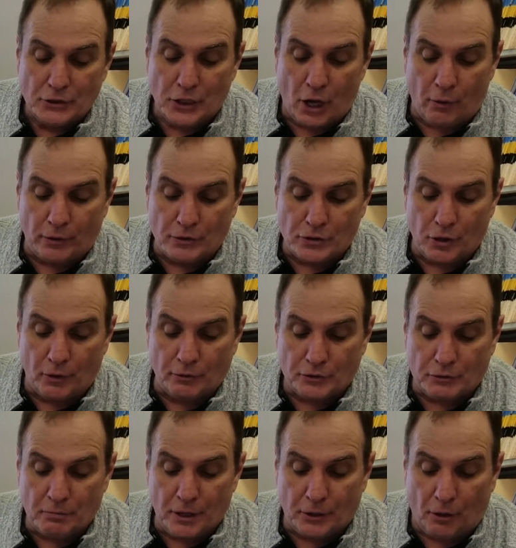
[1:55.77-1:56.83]
Jaryd Jones
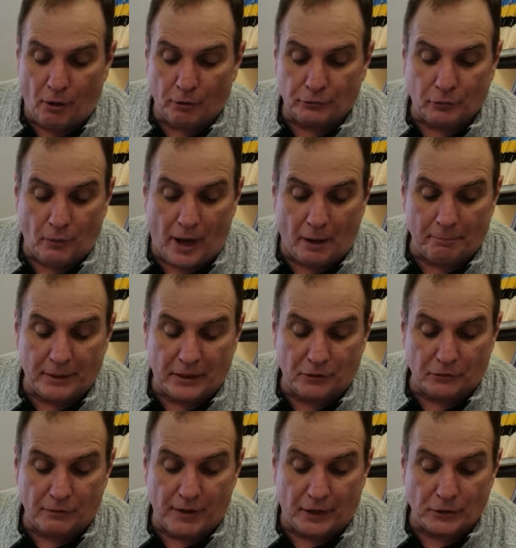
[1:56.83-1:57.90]
Smith also out
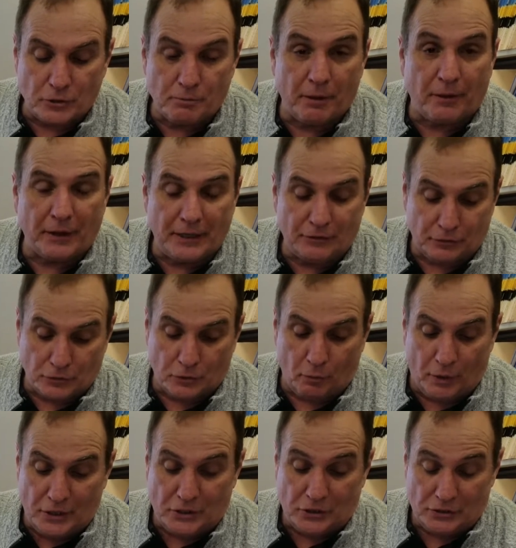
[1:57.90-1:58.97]
because of eligibility
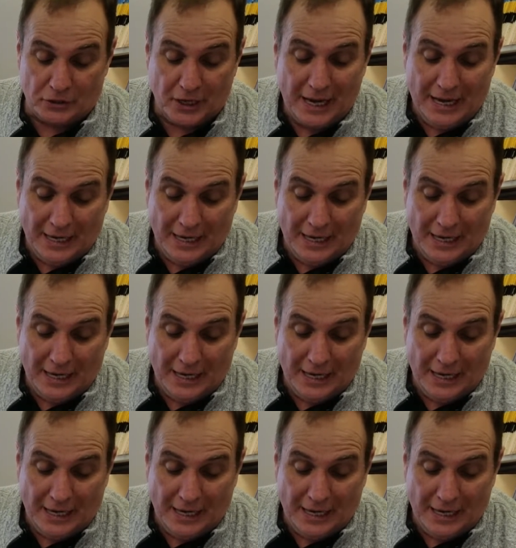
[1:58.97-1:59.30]
situations.